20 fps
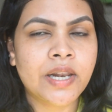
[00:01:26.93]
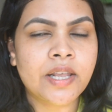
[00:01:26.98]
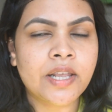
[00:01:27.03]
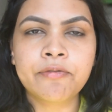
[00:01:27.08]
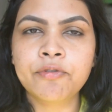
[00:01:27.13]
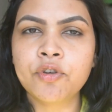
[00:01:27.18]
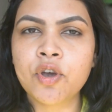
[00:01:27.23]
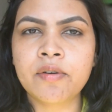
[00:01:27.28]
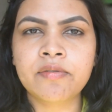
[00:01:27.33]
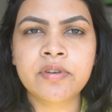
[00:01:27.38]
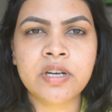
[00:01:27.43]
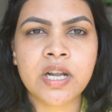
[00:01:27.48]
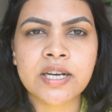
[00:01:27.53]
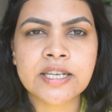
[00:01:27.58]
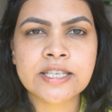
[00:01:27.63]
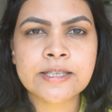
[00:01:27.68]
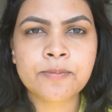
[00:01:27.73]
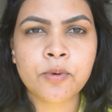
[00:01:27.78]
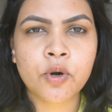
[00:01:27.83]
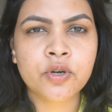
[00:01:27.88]
If you have
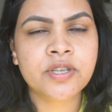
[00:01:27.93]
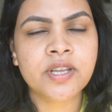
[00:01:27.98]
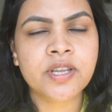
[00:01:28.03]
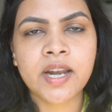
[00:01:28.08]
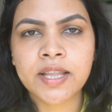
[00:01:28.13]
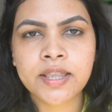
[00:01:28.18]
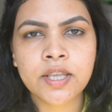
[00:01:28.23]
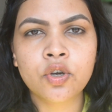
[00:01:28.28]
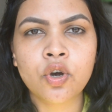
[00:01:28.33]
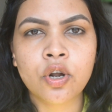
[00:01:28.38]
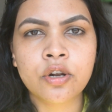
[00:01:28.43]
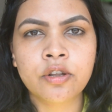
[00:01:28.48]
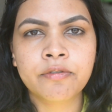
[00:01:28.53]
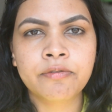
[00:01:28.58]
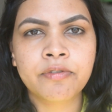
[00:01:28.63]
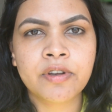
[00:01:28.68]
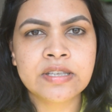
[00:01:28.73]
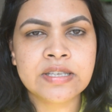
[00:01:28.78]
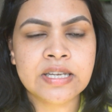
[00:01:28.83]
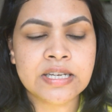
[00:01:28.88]
dark spots or anything on your
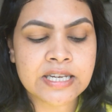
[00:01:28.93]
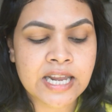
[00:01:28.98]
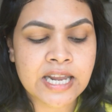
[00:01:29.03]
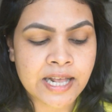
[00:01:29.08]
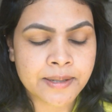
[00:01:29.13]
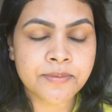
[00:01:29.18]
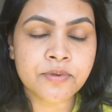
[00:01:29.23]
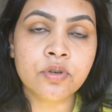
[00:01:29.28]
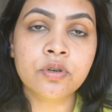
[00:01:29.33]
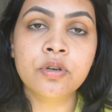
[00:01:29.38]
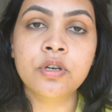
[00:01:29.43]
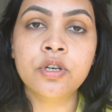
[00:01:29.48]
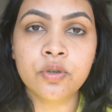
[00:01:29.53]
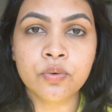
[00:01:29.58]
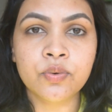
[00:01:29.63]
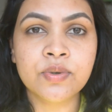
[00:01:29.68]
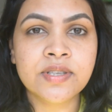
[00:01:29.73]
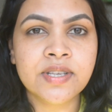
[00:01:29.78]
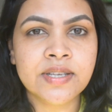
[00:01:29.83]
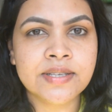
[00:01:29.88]
face, it helps to
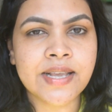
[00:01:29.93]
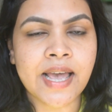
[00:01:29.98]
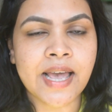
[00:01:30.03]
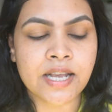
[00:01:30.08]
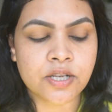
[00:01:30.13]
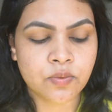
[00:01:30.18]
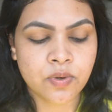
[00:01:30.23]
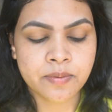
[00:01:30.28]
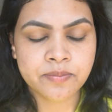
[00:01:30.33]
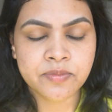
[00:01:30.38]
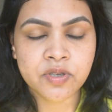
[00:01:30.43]
reduce this as well.